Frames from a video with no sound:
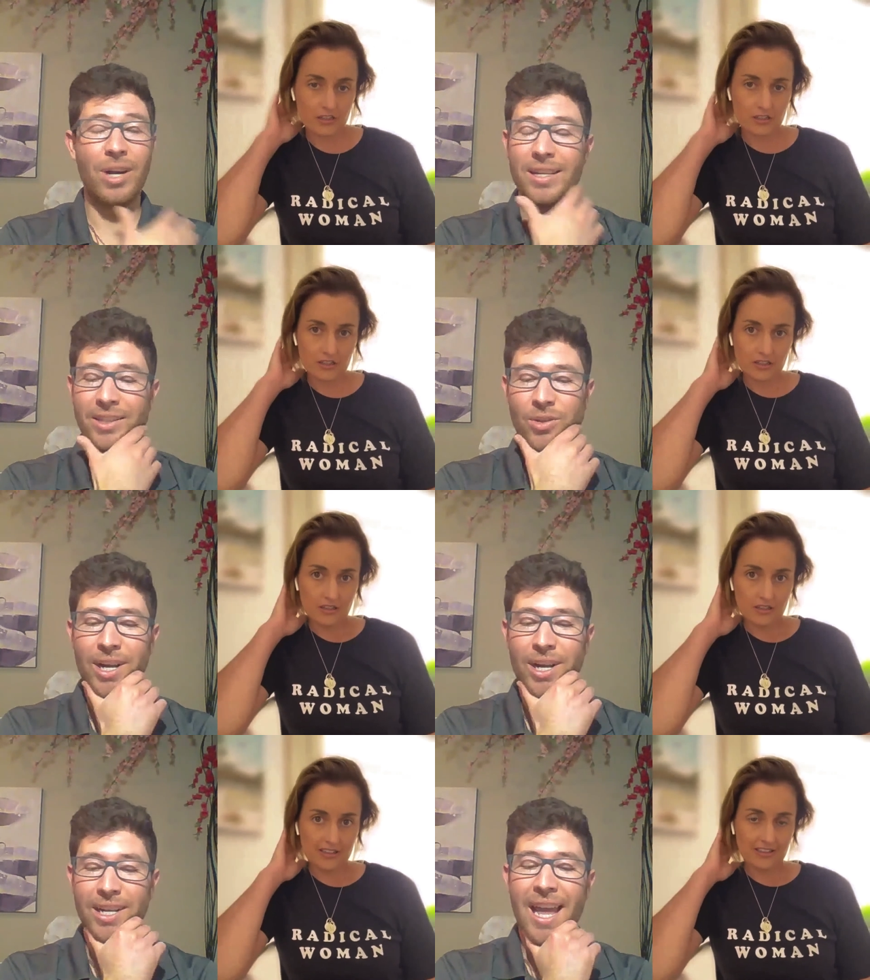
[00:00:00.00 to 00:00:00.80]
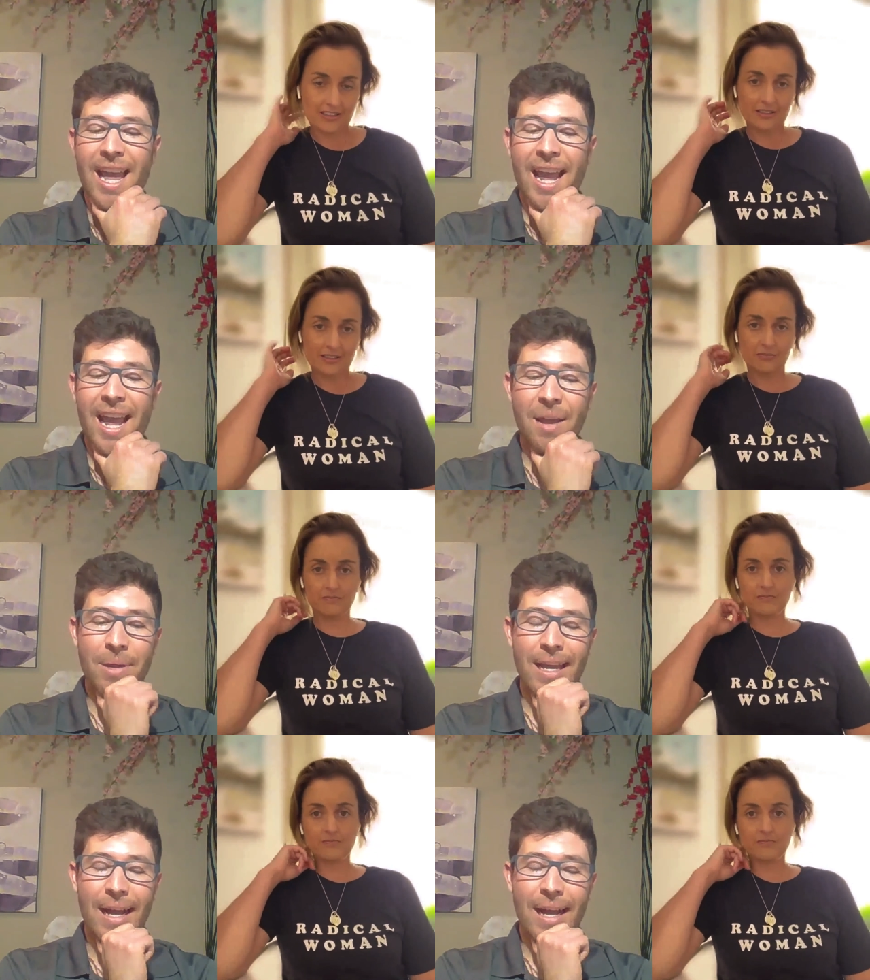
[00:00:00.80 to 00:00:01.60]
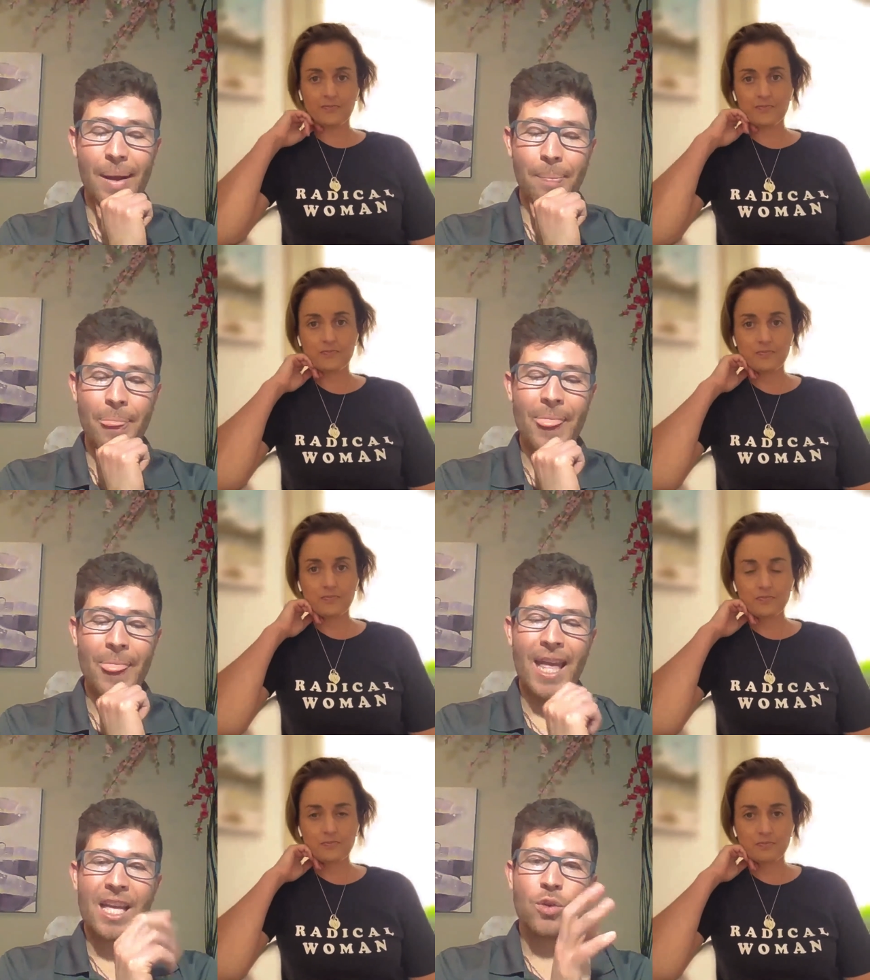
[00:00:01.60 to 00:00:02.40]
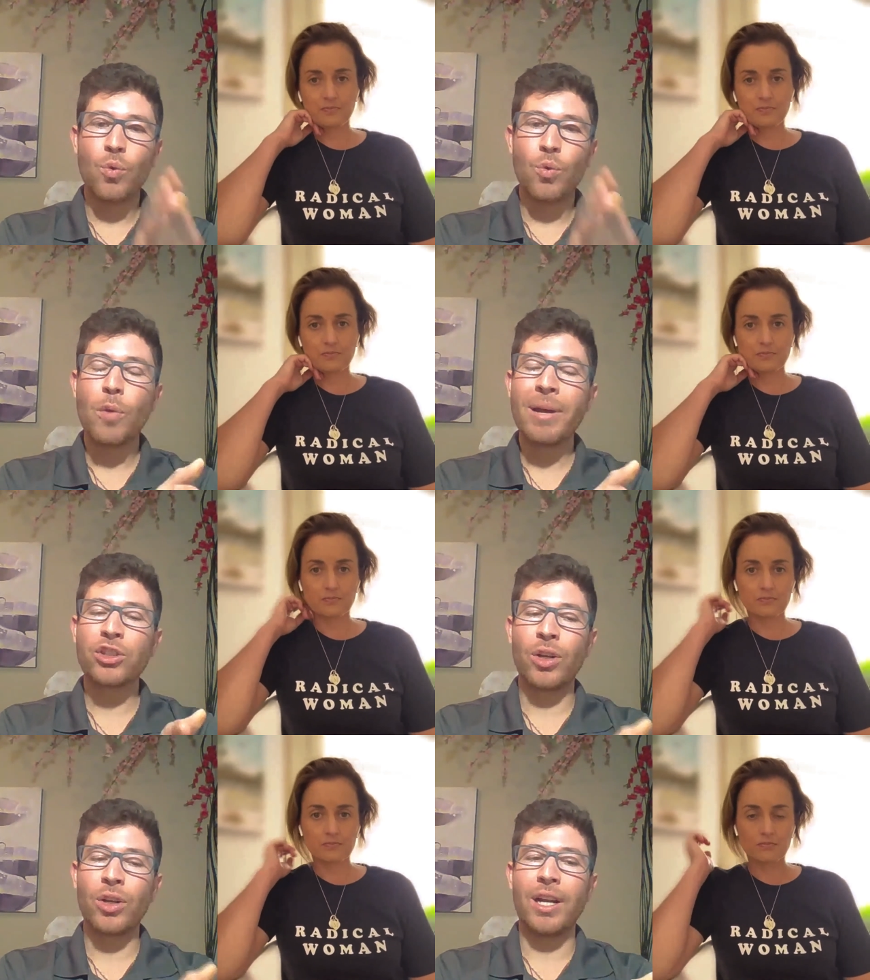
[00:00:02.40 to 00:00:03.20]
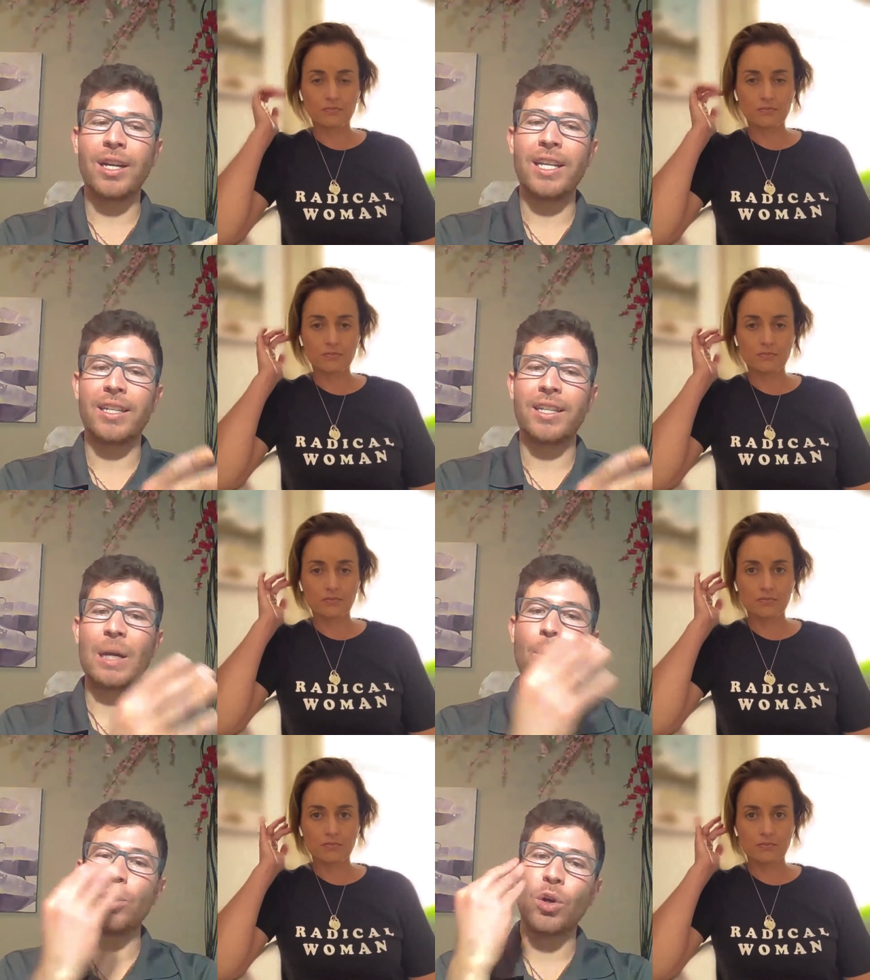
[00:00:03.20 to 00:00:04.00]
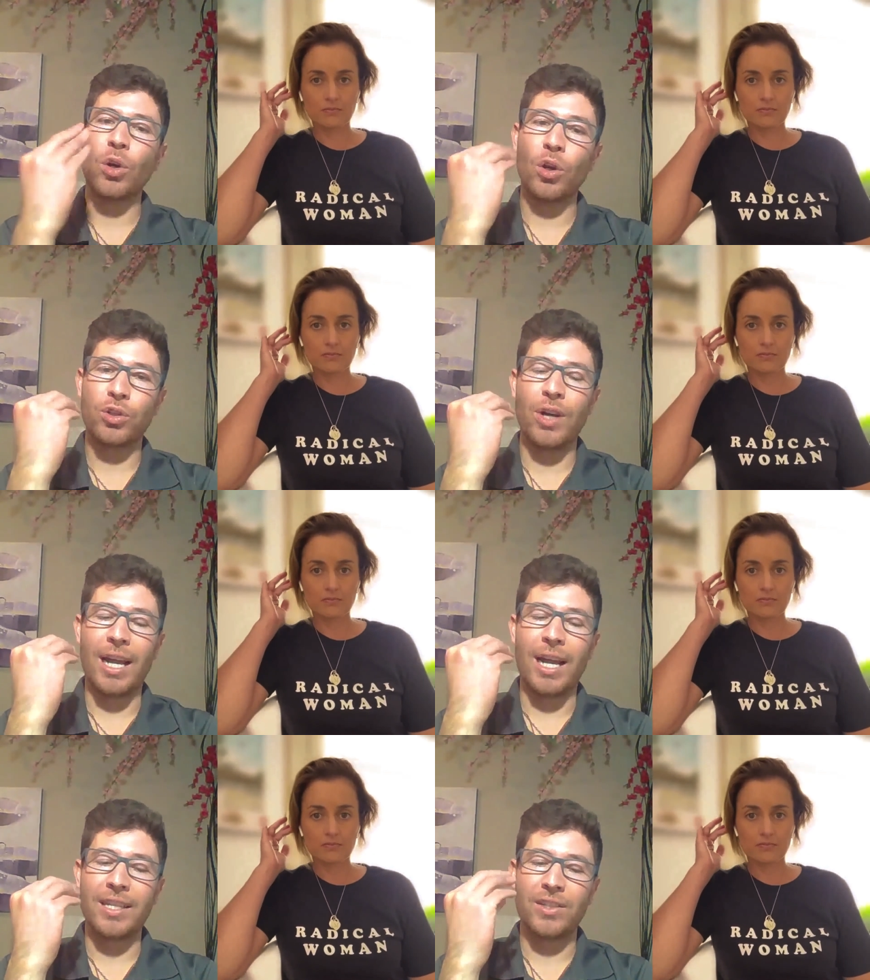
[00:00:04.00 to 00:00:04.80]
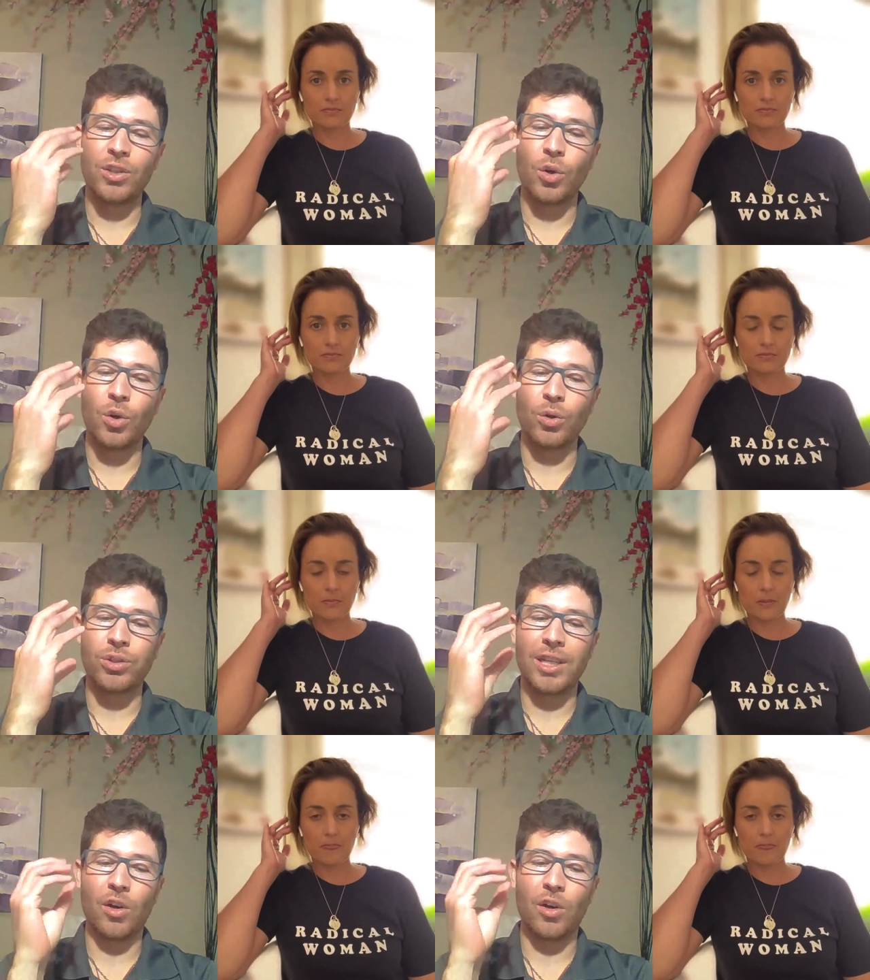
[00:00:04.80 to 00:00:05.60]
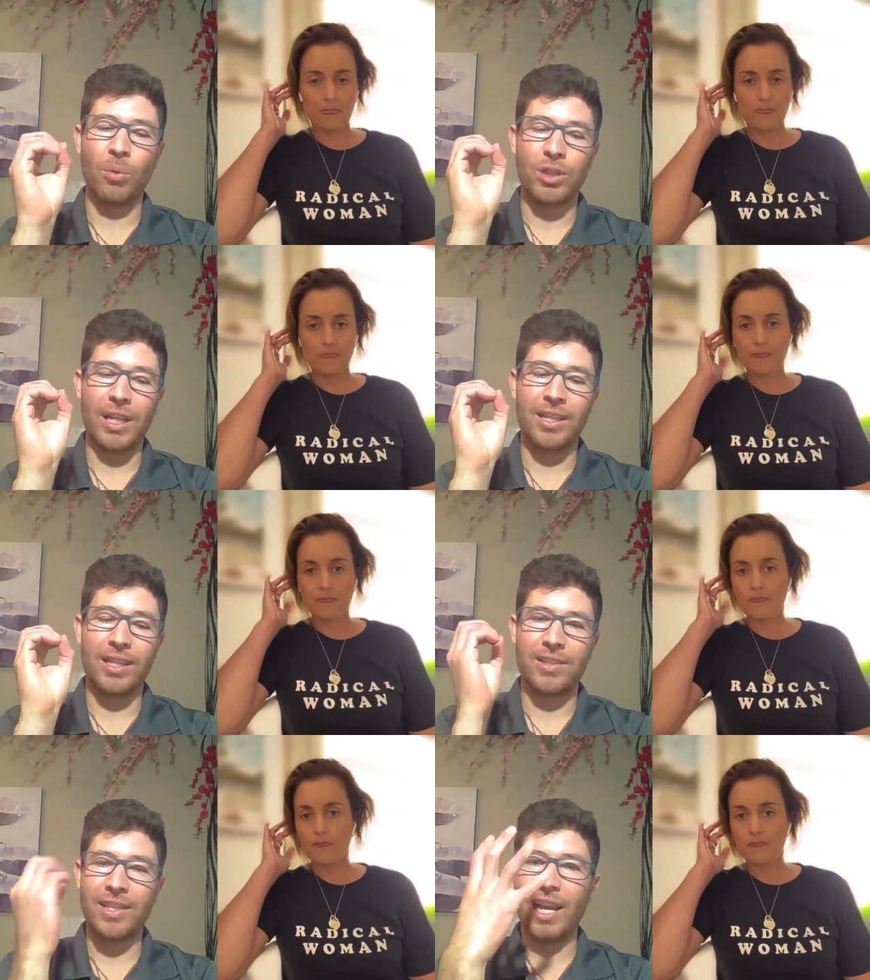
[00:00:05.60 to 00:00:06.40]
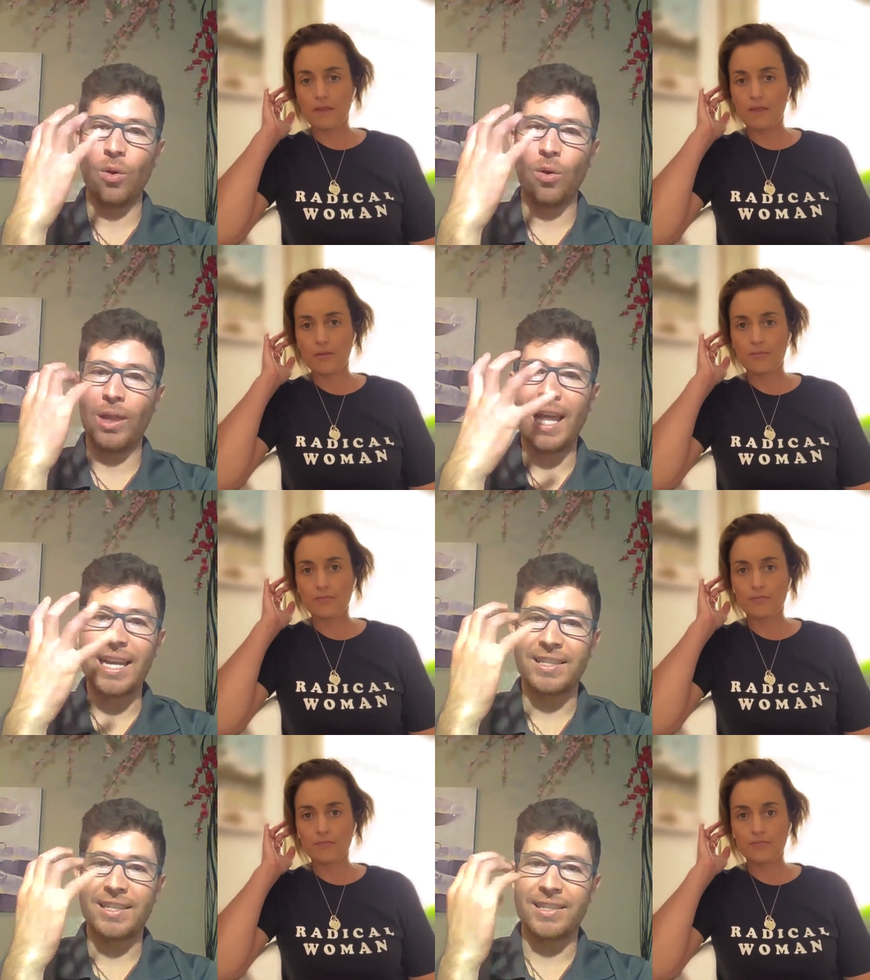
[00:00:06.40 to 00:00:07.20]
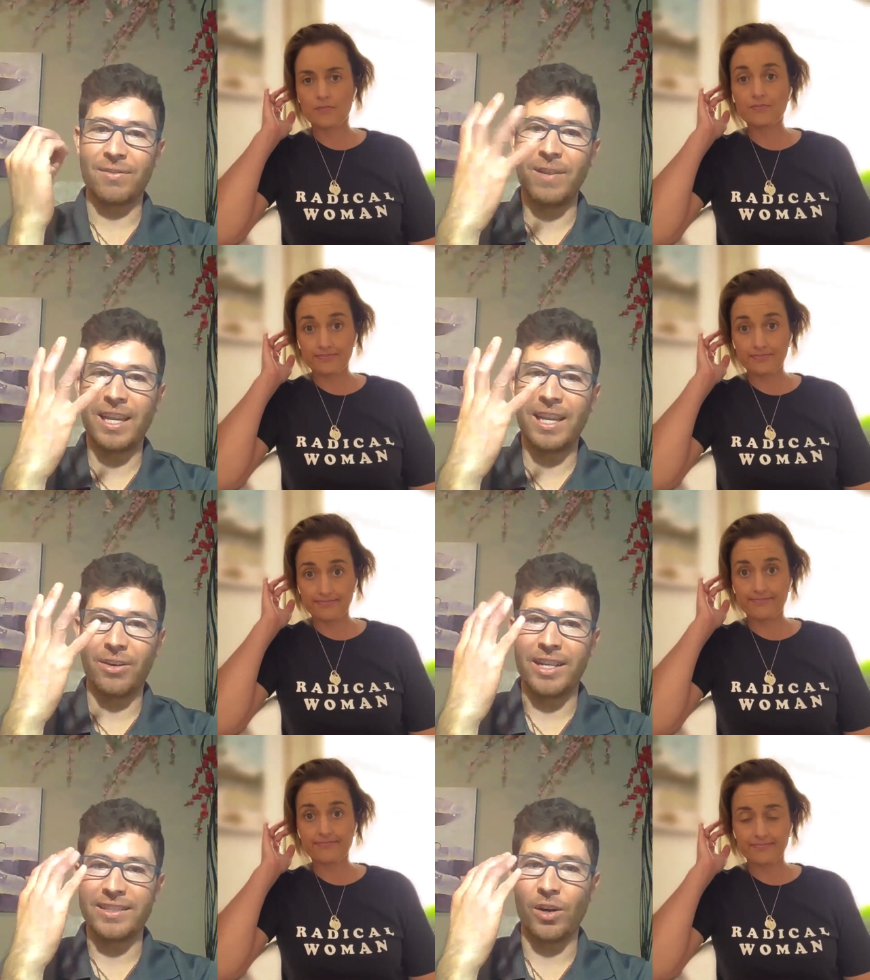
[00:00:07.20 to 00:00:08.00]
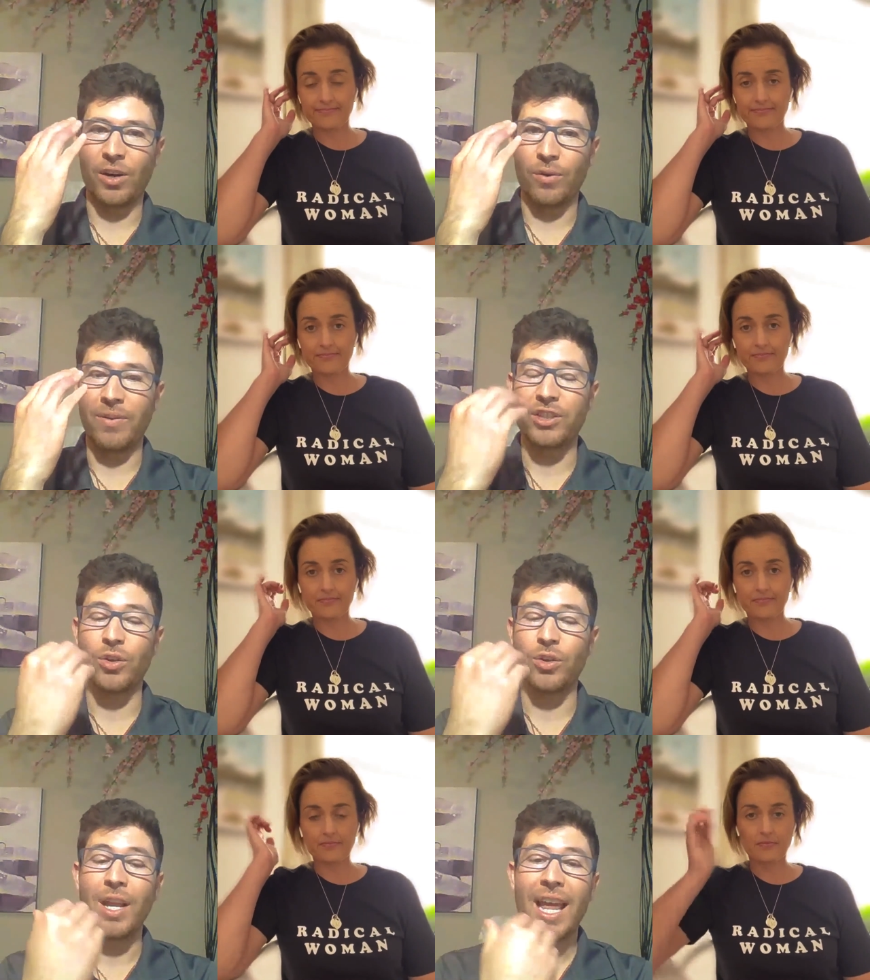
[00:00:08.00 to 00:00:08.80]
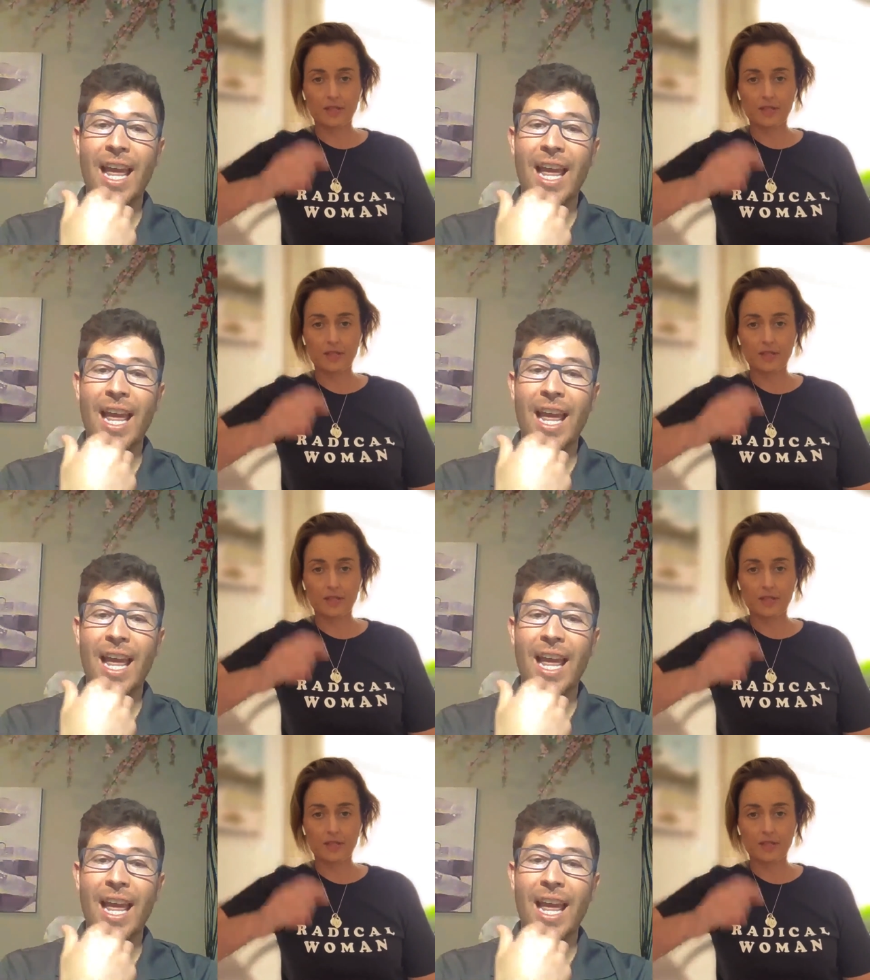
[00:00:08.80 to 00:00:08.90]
Speaker 1: great. That's great, Amy. Um, you mentioned earlier that when you close your eyes, you could see almost like these yellow lights flickering mm. inside of your vision.